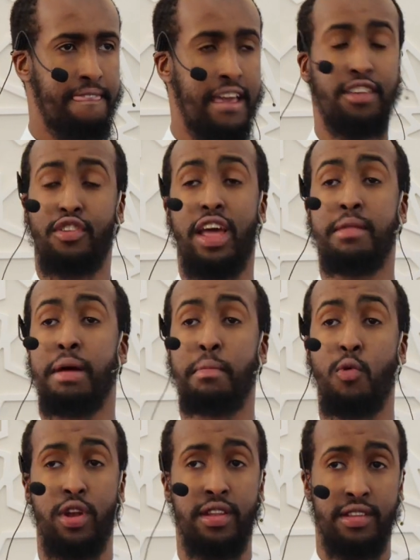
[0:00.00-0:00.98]

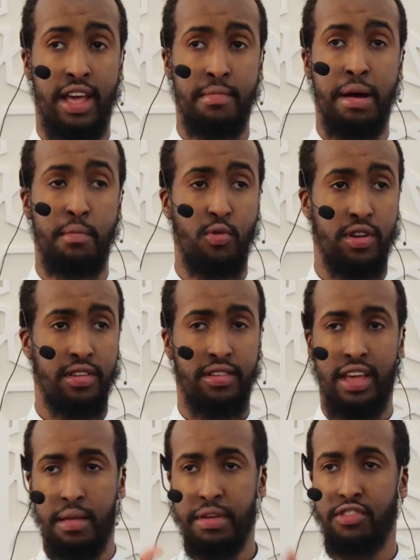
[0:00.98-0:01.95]
Al-Ma'mun.
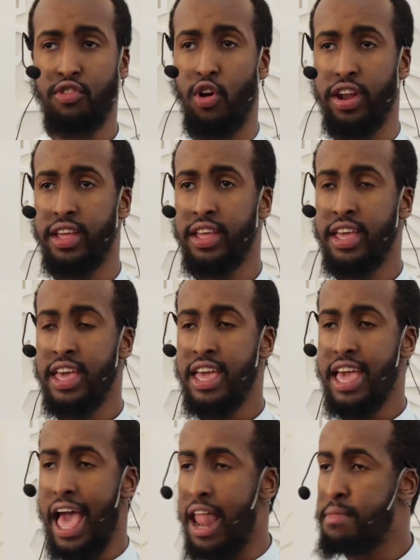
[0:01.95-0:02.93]
Al-Amin's gone.
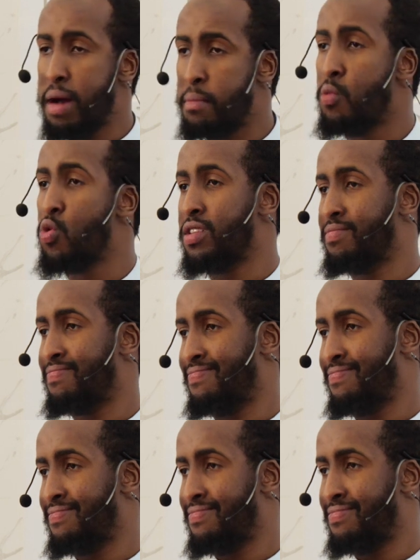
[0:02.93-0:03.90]
Al-Ma'mun,
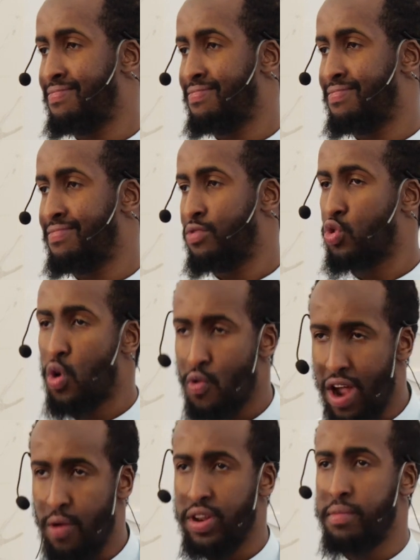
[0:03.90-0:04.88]
to go
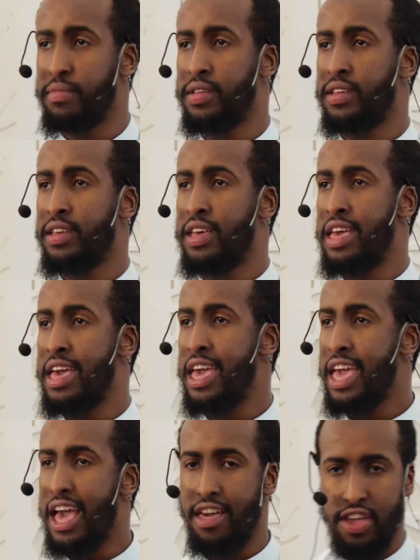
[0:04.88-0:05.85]
around him.
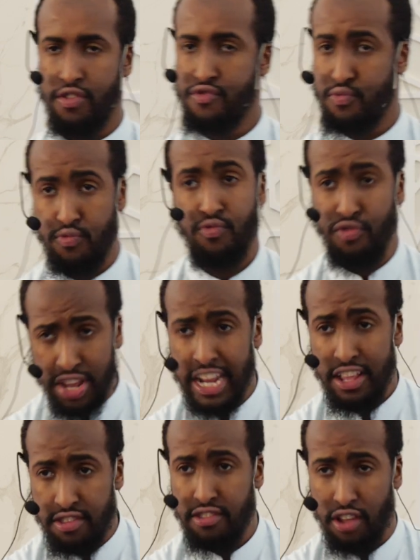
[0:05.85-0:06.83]
And they
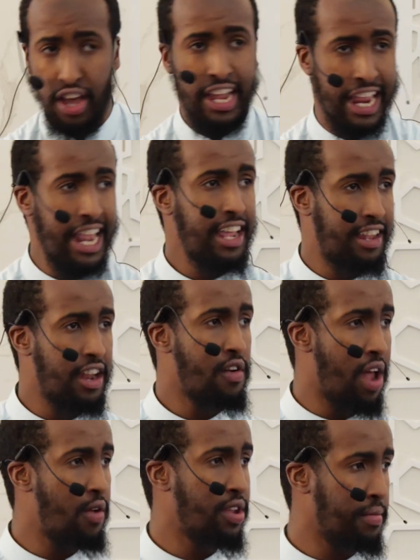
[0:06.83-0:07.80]
really circulated
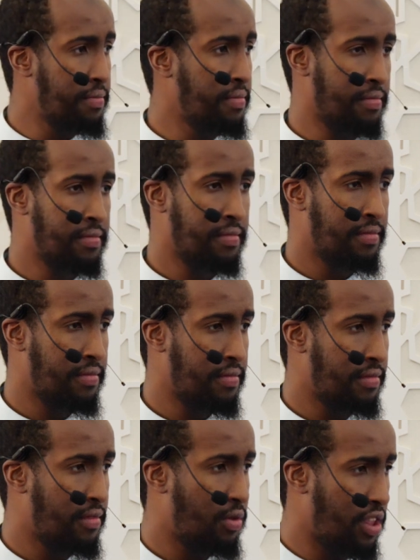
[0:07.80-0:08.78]
around him.
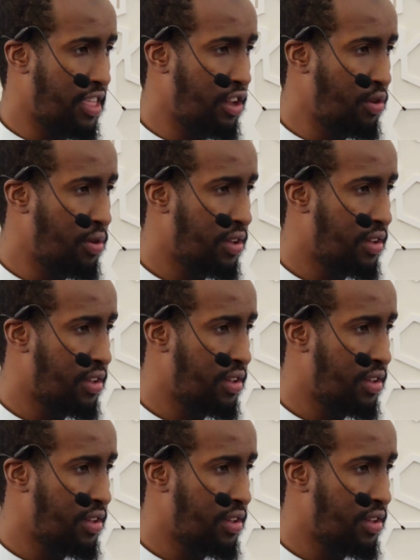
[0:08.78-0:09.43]
What did they do?